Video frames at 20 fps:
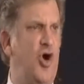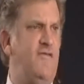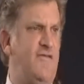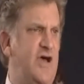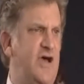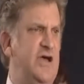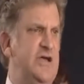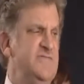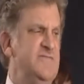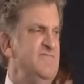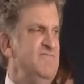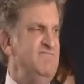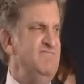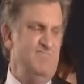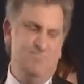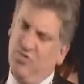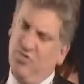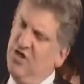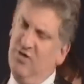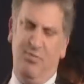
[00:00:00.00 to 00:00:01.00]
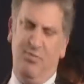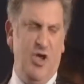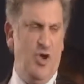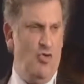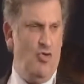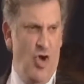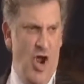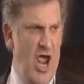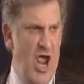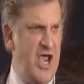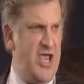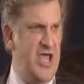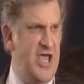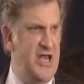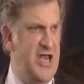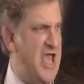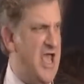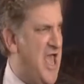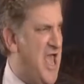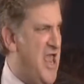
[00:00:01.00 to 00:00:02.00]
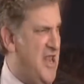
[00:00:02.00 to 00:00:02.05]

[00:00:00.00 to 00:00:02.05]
over, we'll be raking it